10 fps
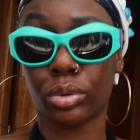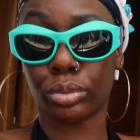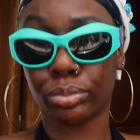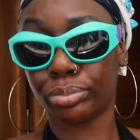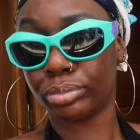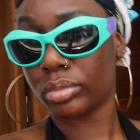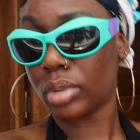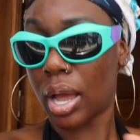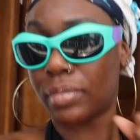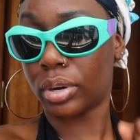
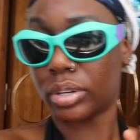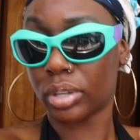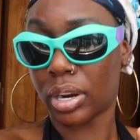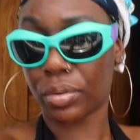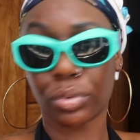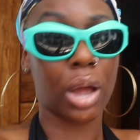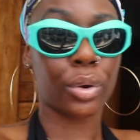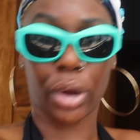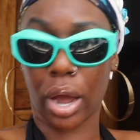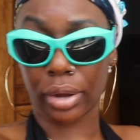have God in your life.
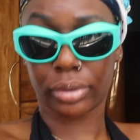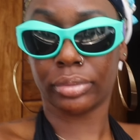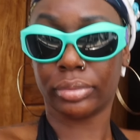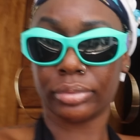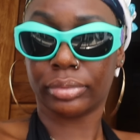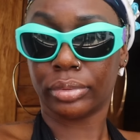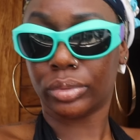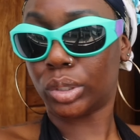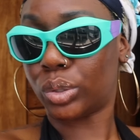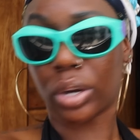Without God,
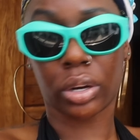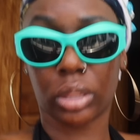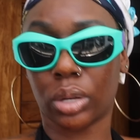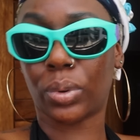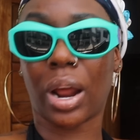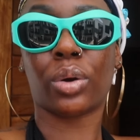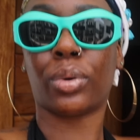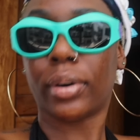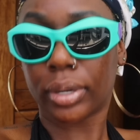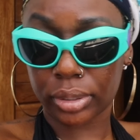you are nothing. Without
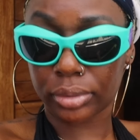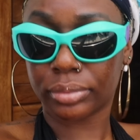God,